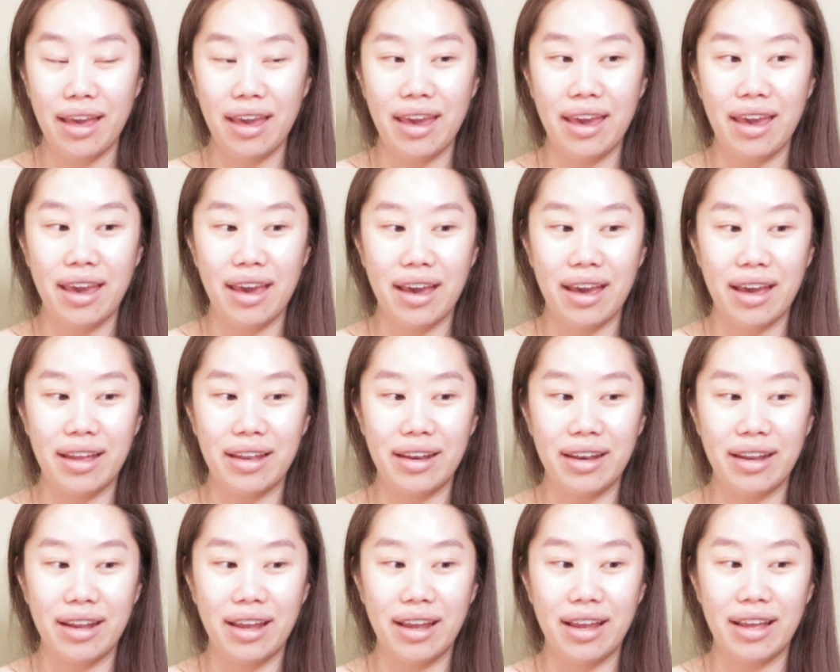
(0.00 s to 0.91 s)

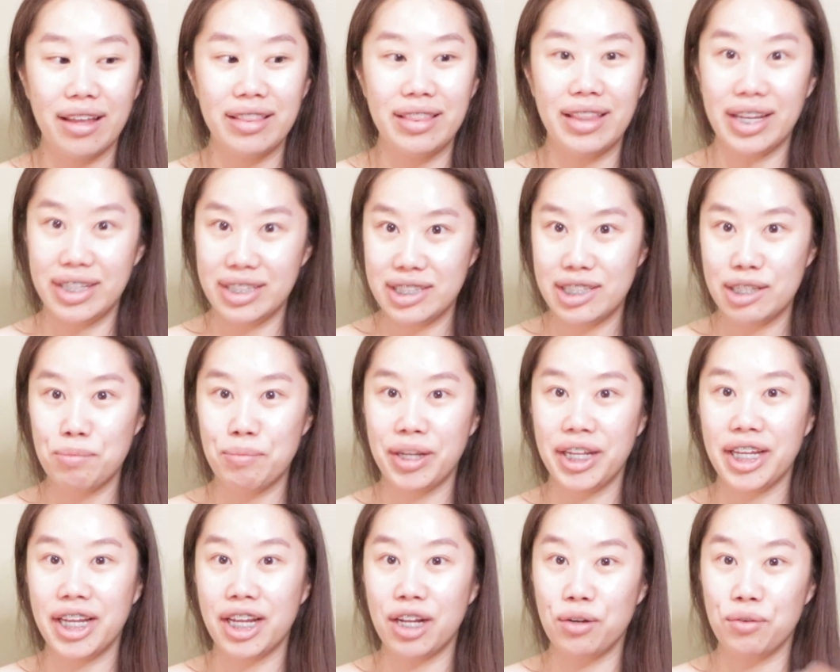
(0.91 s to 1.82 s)
and then
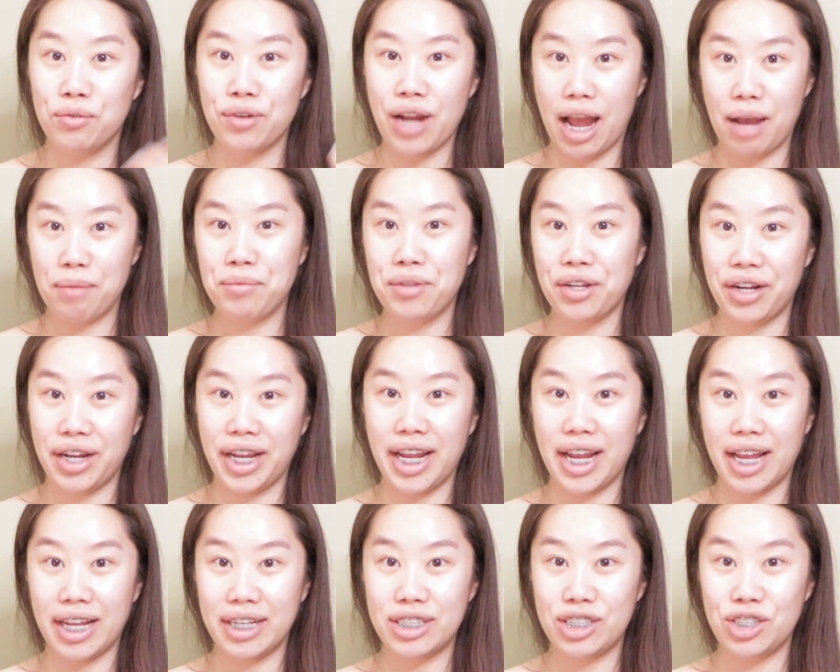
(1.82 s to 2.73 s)
somebody can grab their
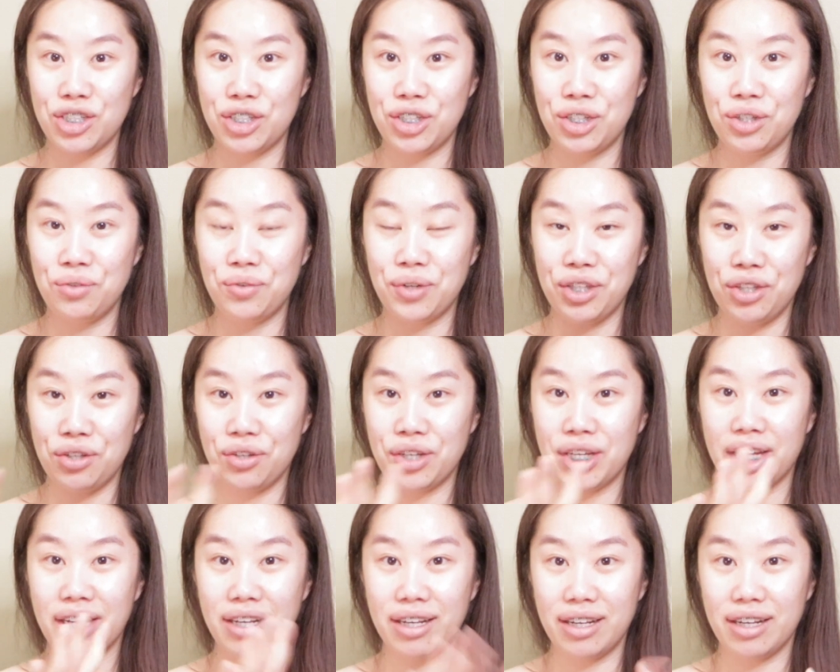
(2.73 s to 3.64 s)
hand to you and you
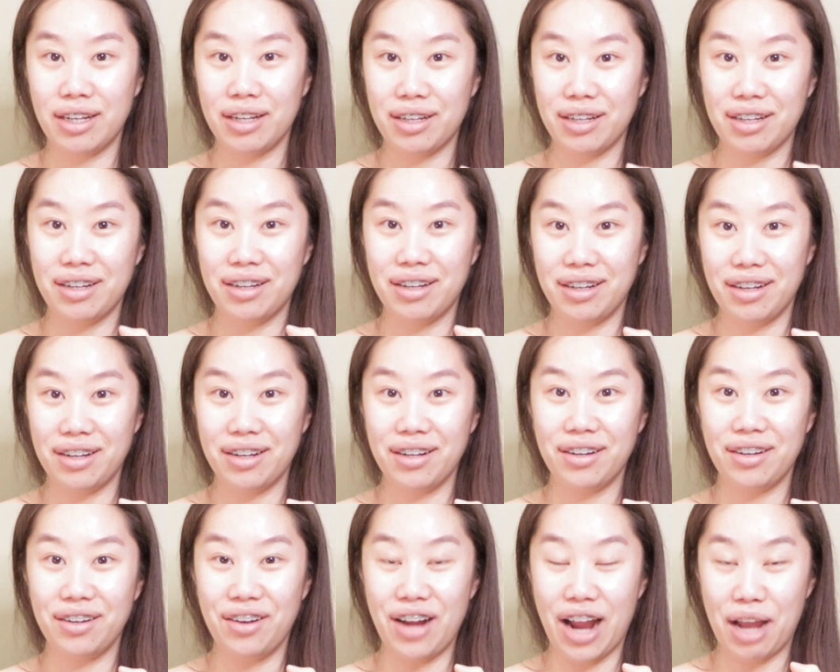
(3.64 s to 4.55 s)
can
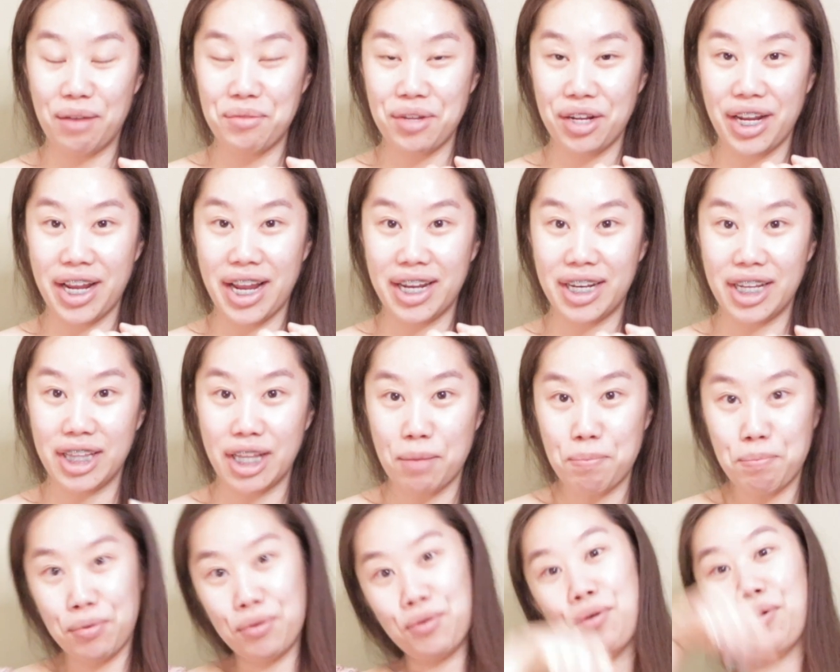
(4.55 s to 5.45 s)
grab their hand and
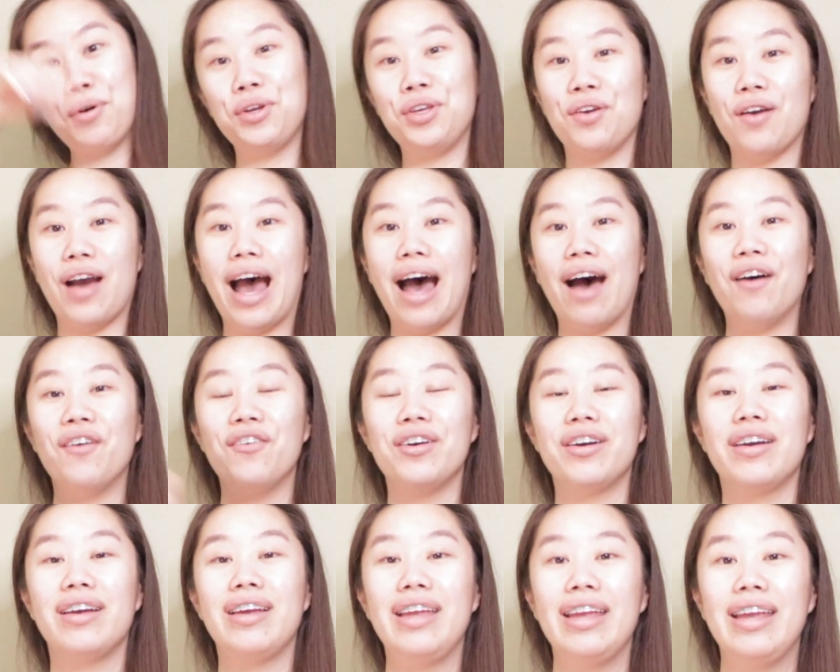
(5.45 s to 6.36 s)
they pull you
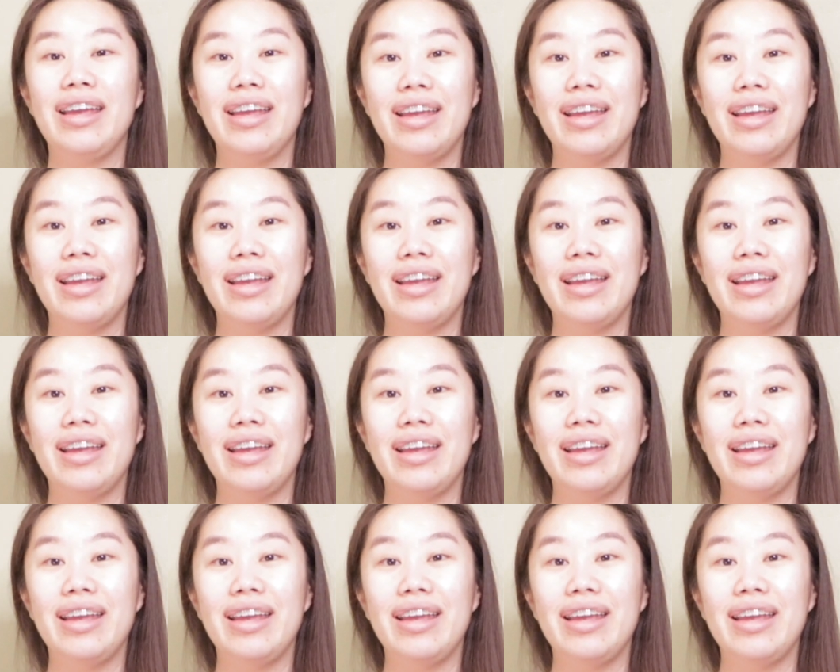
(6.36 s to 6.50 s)
out.